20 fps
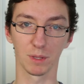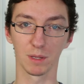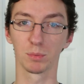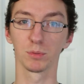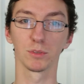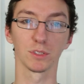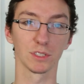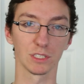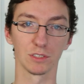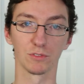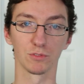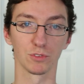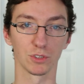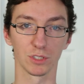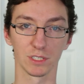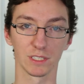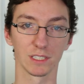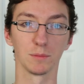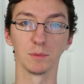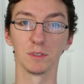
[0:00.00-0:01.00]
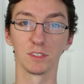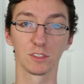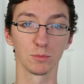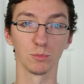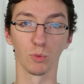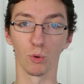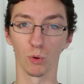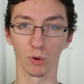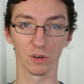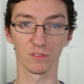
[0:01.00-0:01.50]
people and converting them into
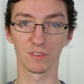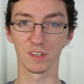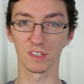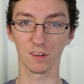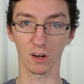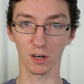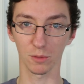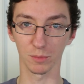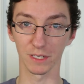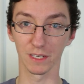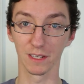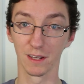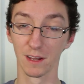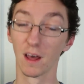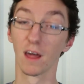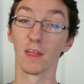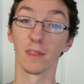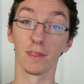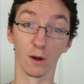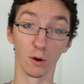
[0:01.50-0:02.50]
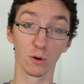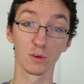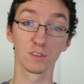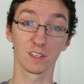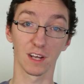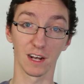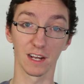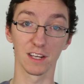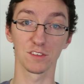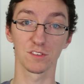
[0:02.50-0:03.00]
more of his army. Those
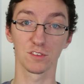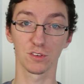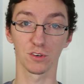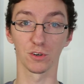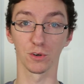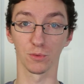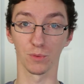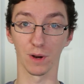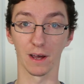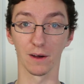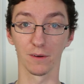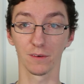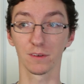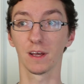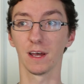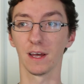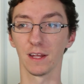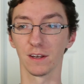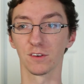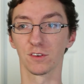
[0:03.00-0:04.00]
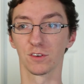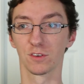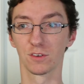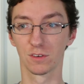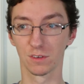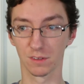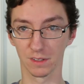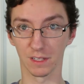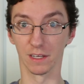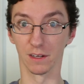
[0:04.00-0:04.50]
guys turn around and
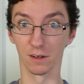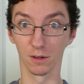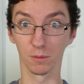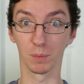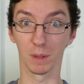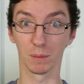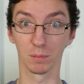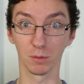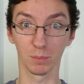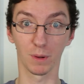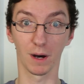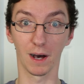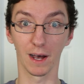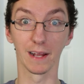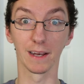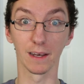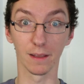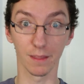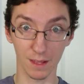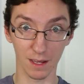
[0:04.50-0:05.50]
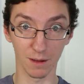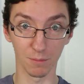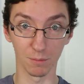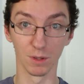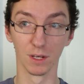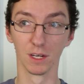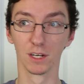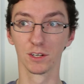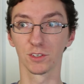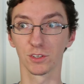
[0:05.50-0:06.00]
kill people behind
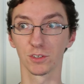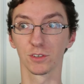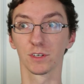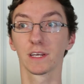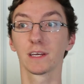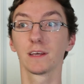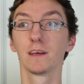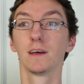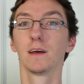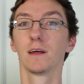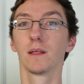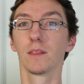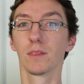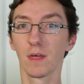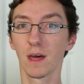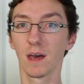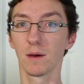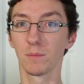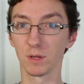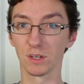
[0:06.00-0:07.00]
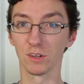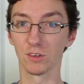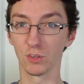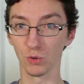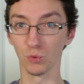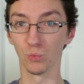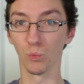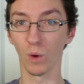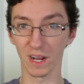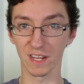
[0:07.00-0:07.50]
them, turning them
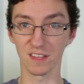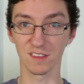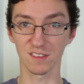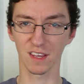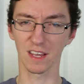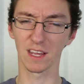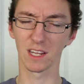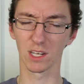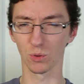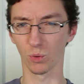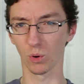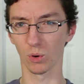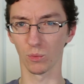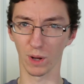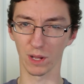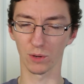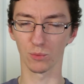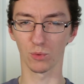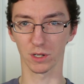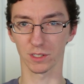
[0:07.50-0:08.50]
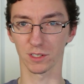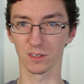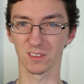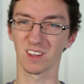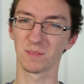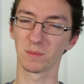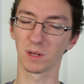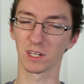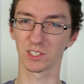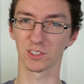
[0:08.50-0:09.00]
into whites and or White Walkers.
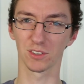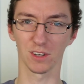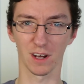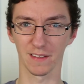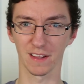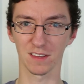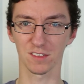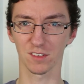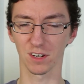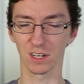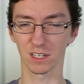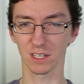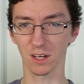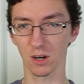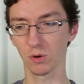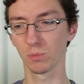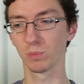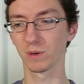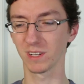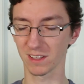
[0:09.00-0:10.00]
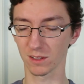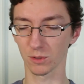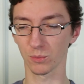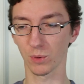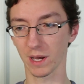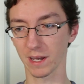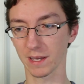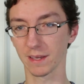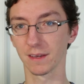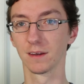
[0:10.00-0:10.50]
I'm not sure how that's going to go, but either
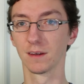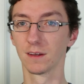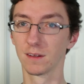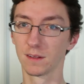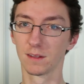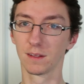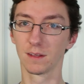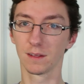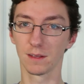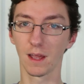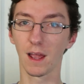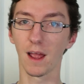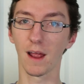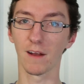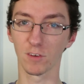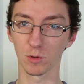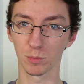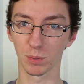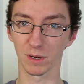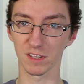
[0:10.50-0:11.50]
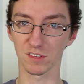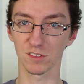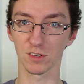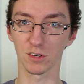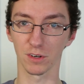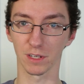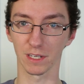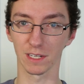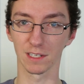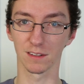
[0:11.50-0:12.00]
way, everybody's
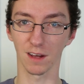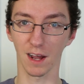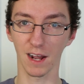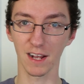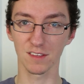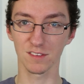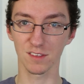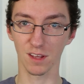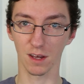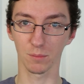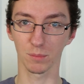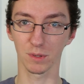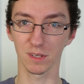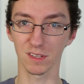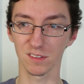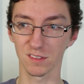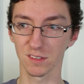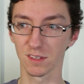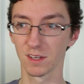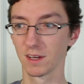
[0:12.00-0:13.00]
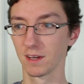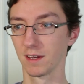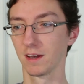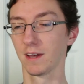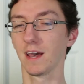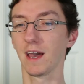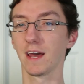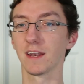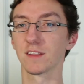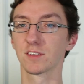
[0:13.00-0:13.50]
turning into ice zombies,
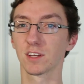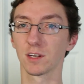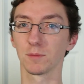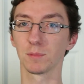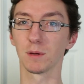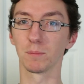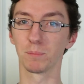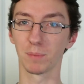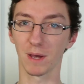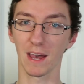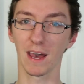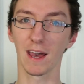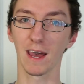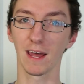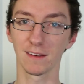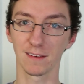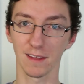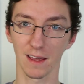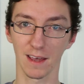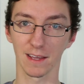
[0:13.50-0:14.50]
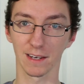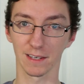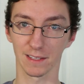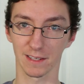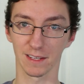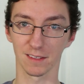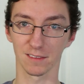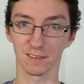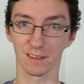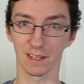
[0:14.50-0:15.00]
and it's going to be a bad day in
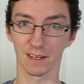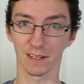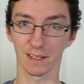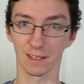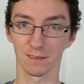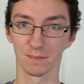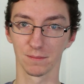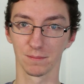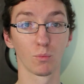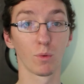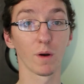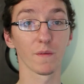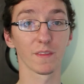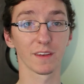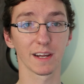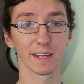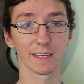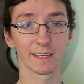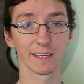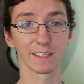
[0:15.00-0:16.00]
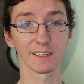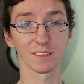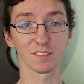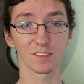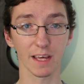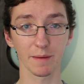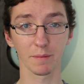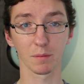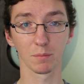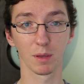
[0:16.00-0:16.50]
King's Landing. While the Night King is
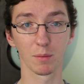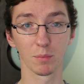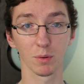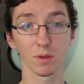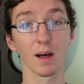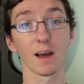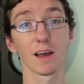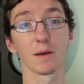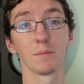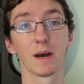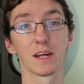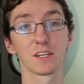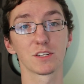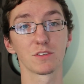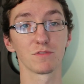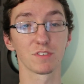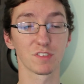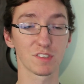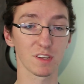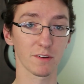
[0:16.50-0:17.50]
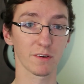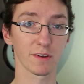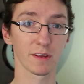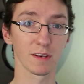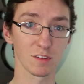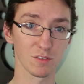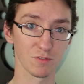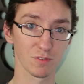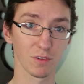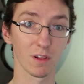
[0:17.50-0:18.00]
stabbing people, I imagine
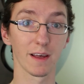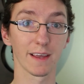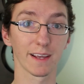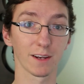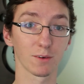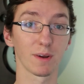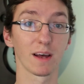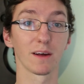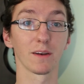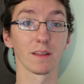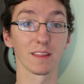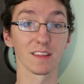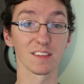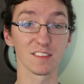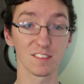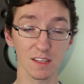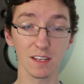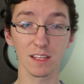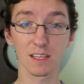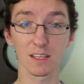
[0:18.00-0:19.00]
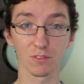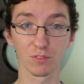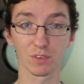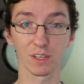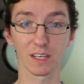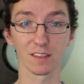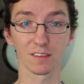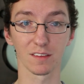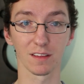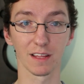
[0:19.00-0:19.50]
Viserion is flying around the city of
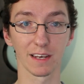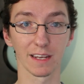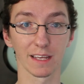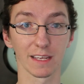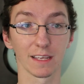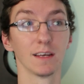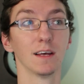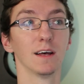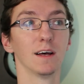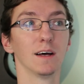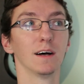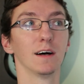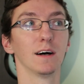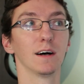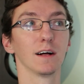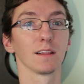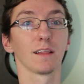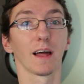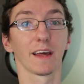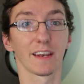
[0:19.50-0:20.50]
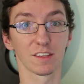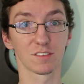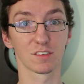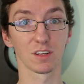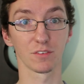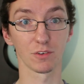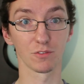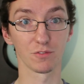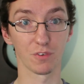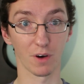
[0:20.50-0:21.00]
King's Landing, lighting stuff on